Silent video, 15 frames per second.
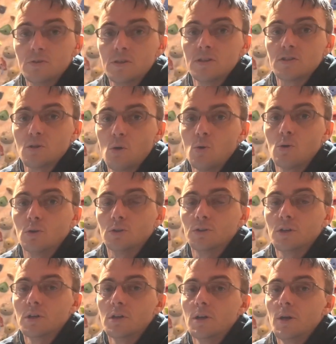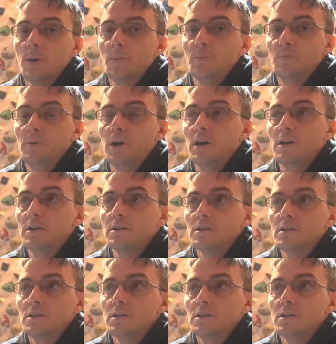this hold, but